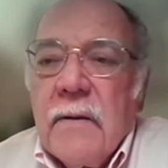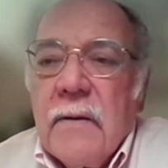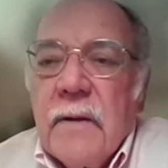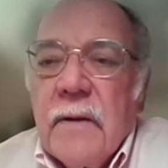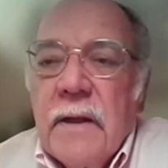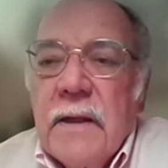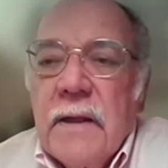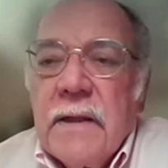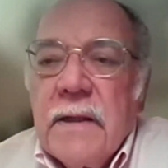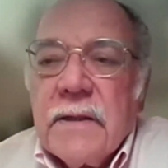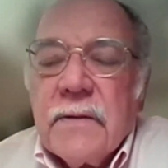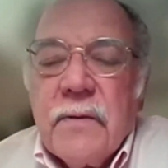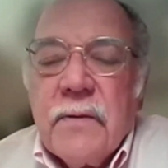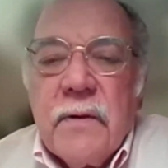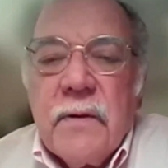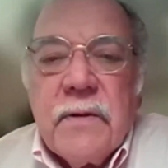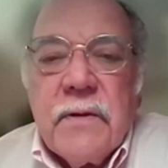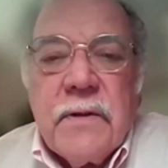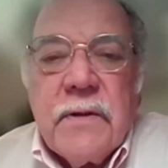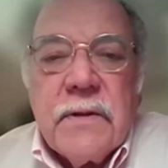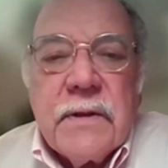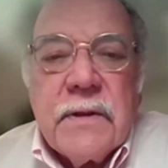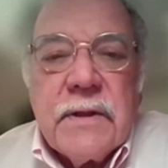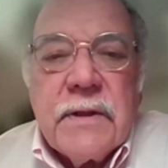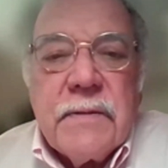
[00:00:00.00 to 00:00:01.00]
is going
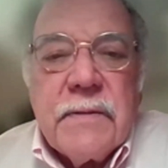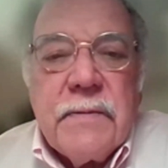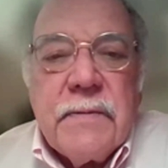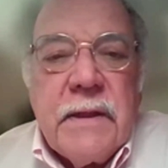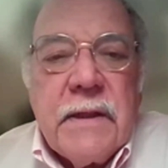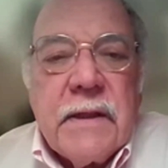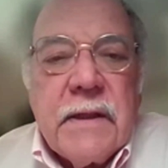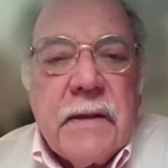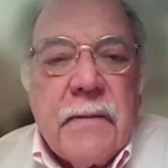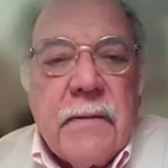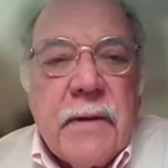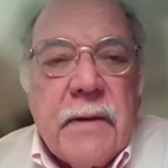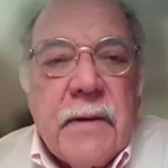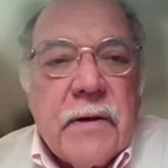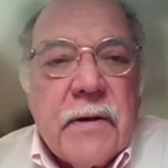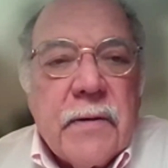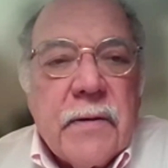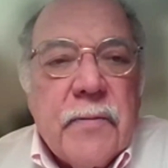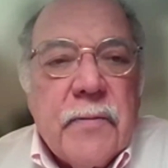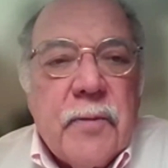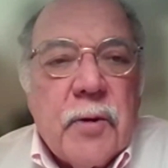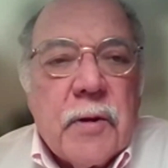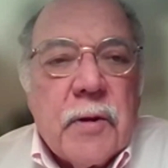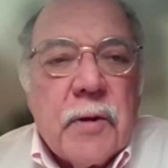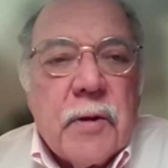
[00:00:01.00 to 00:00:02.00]
to speak about her
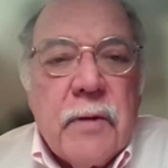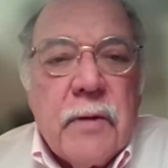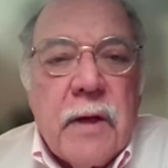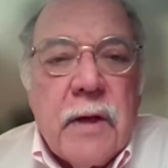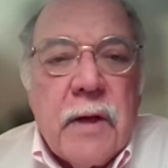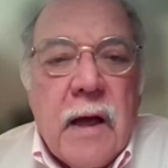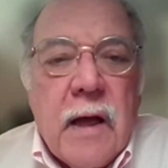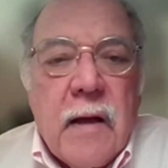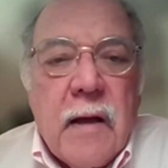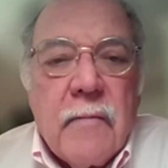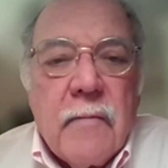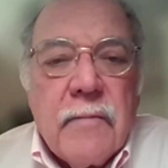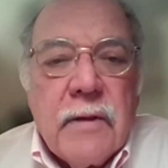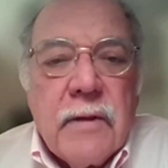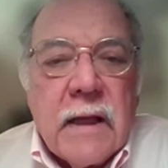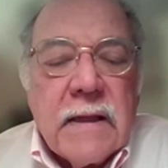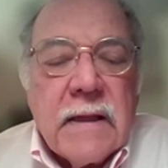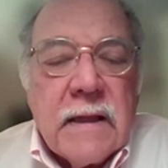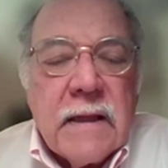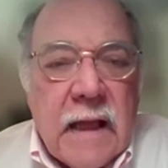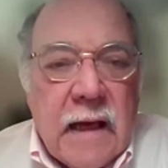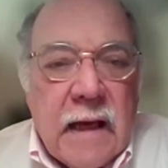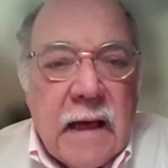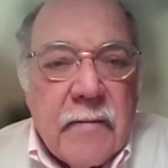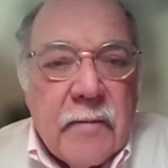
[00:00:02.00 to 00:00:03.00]
book, Blood
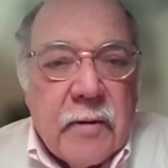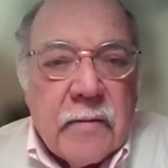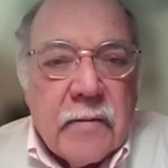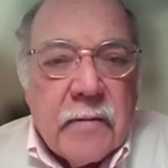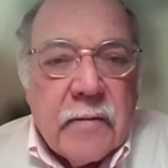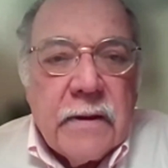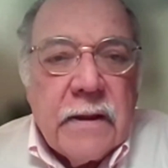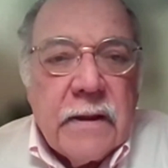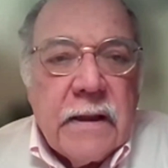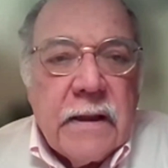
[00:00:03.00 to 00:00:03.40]
Libel,